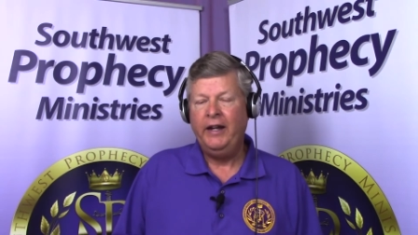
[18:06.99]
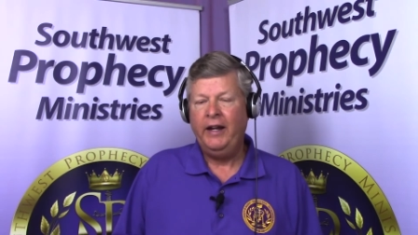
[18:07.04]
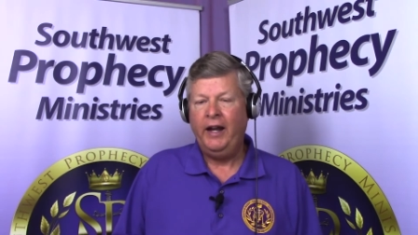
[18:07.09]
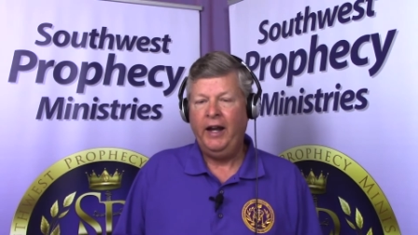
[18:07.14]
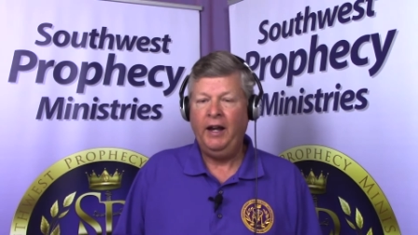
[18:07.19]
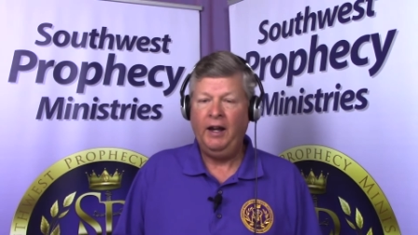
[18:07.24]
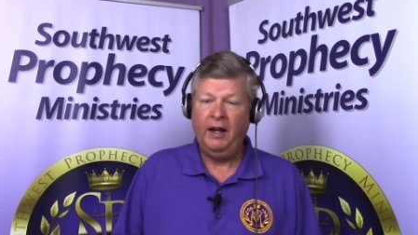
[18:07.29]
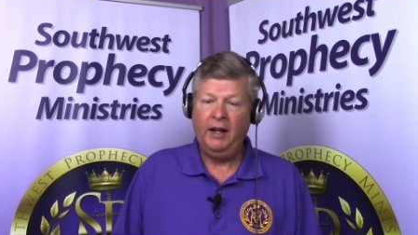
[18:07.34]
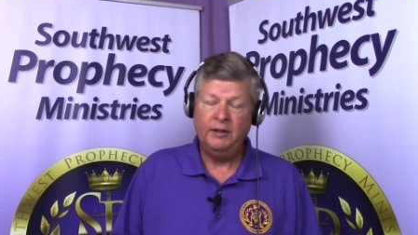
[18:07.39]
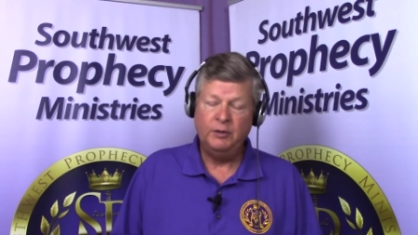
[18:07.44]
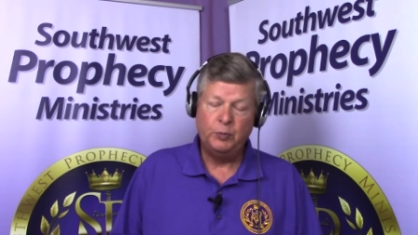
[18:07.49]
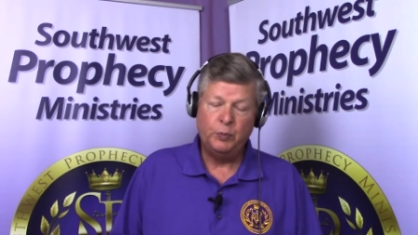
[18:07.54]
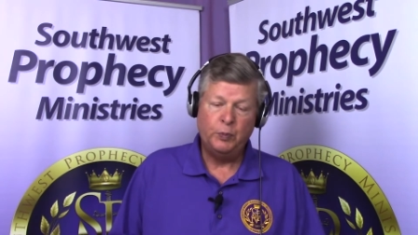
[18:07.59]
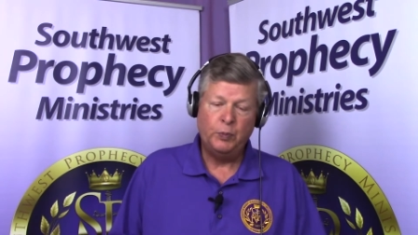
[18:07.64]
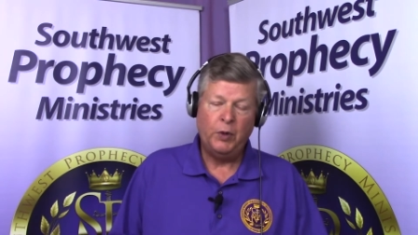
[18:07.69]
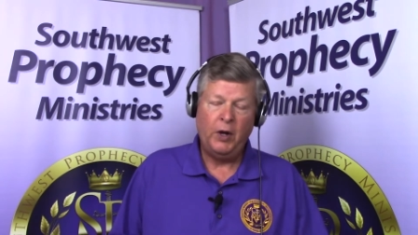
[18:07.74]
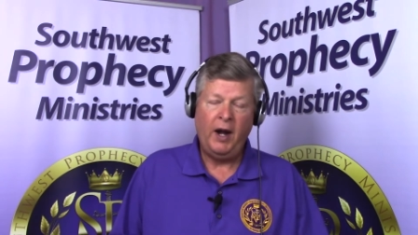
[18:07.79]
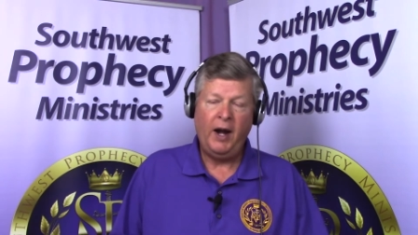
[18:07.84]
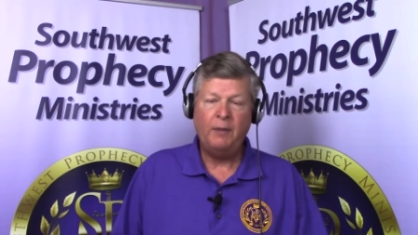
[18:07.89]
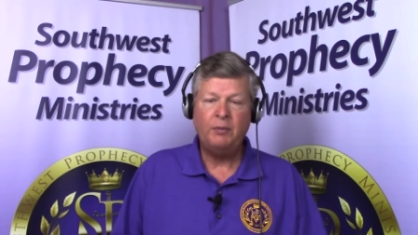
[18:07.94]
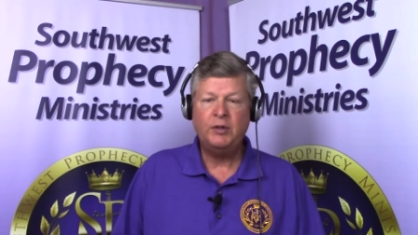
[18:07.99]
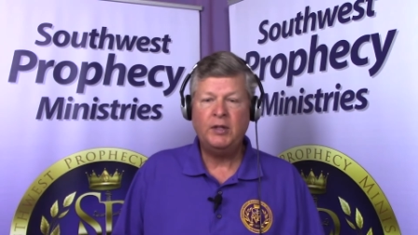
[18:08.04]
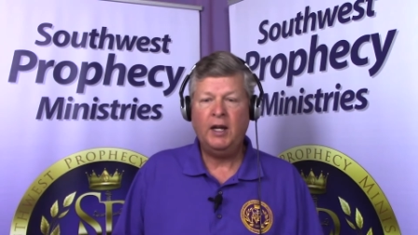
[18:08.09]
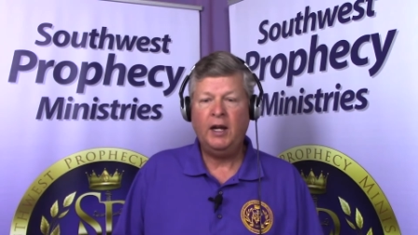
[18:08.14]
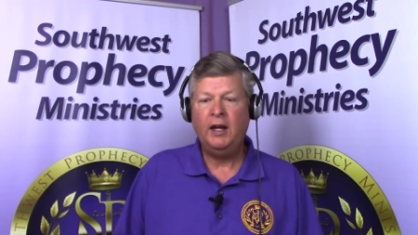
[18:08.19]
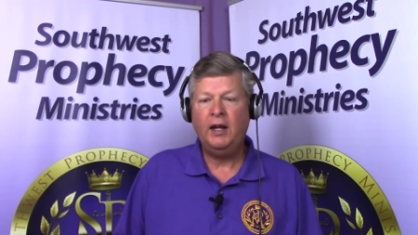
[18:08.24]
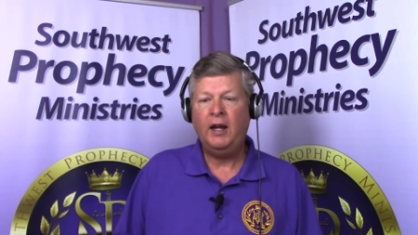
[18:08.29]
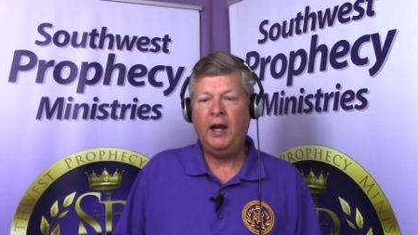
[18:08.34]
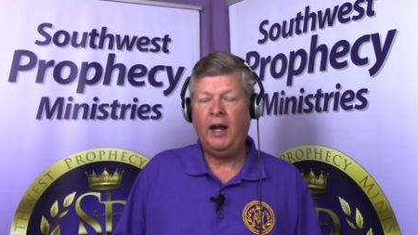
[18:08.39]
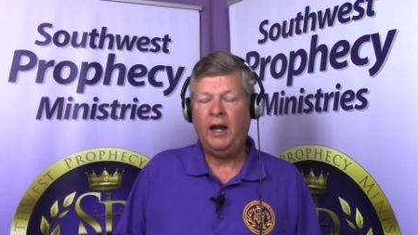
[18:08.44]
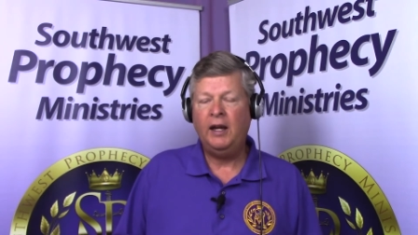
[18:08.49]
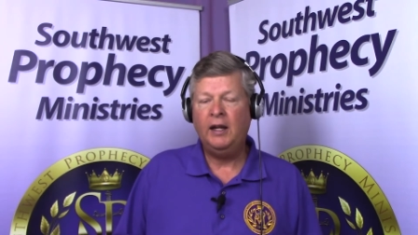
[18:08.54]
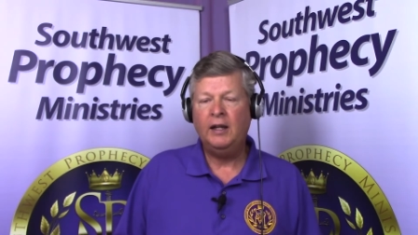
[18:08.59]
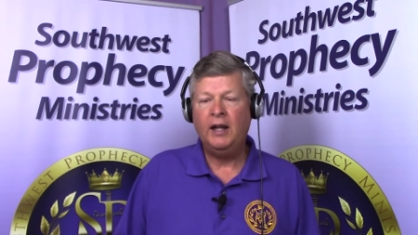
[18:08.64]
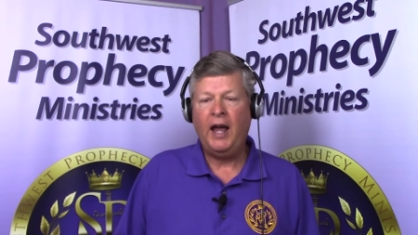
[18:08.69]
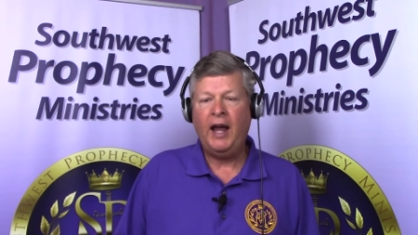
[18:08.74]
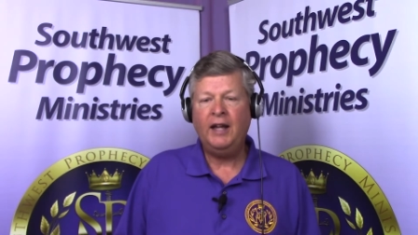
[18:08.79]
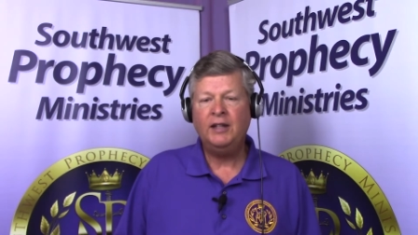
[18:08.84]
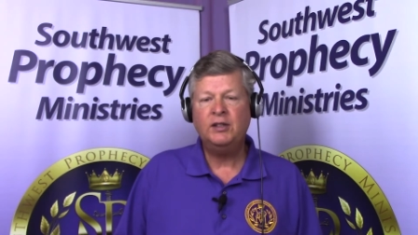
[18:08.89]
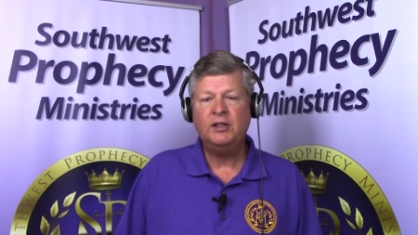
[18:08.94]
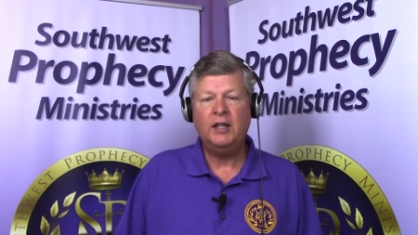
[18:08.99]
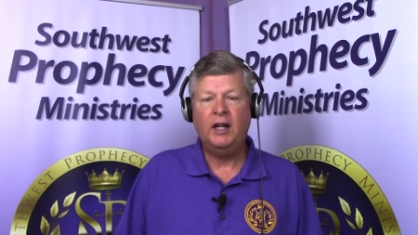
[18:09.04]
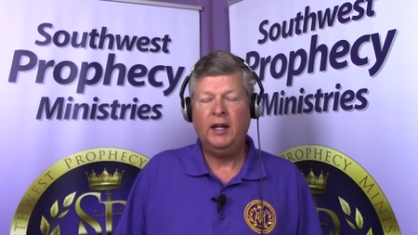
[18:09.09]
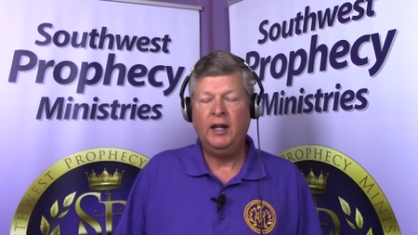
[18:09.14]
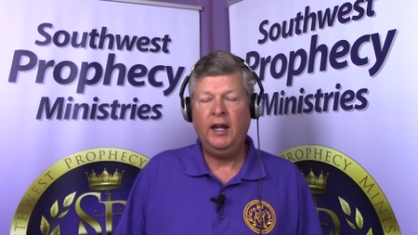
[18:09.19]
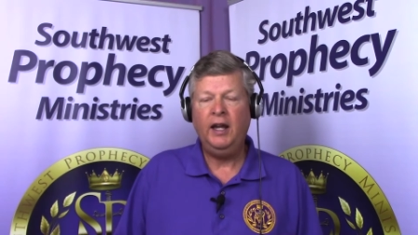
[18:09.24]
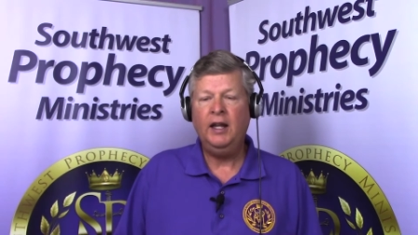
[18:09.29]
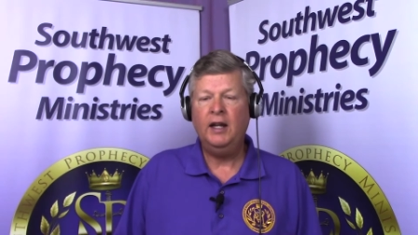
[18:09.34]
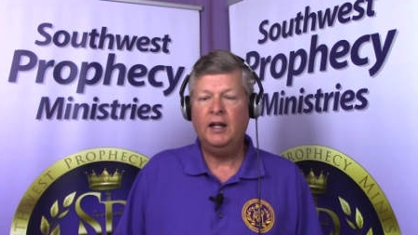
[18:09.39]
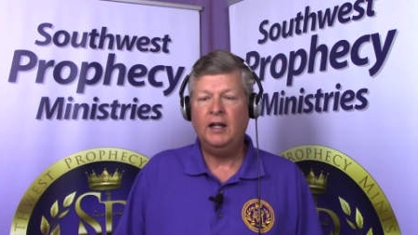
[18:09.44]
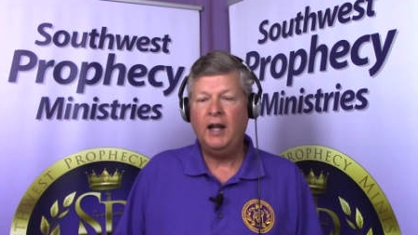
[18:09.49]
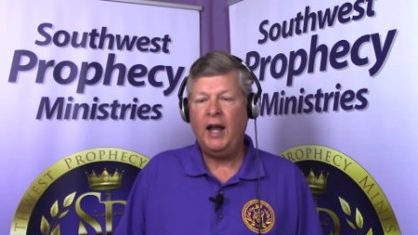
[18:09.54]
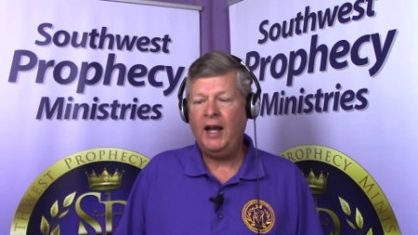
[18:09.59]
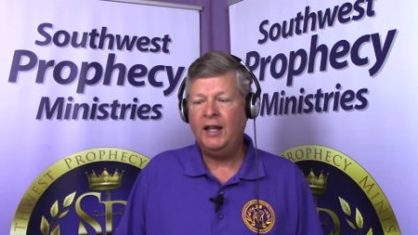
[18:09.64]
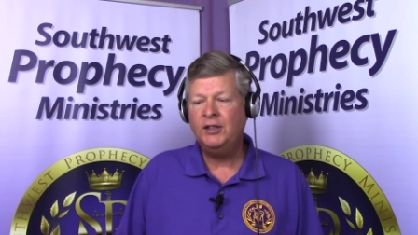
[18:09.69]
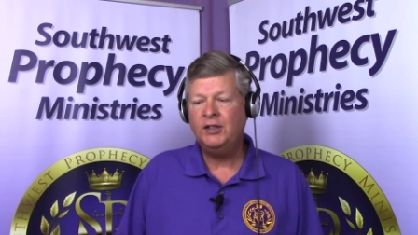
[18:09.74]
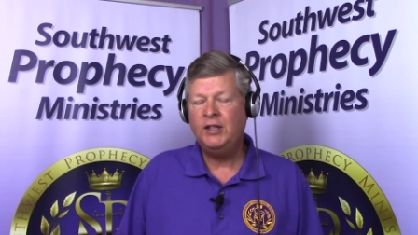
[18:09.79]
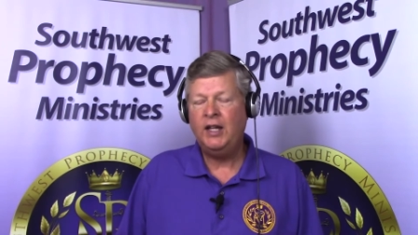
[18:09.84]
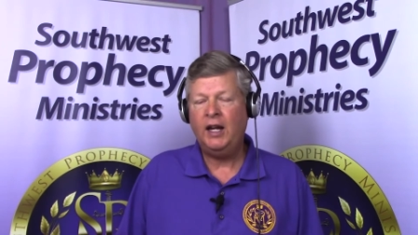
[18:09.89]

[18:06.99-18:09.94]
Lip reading: as perhaps a last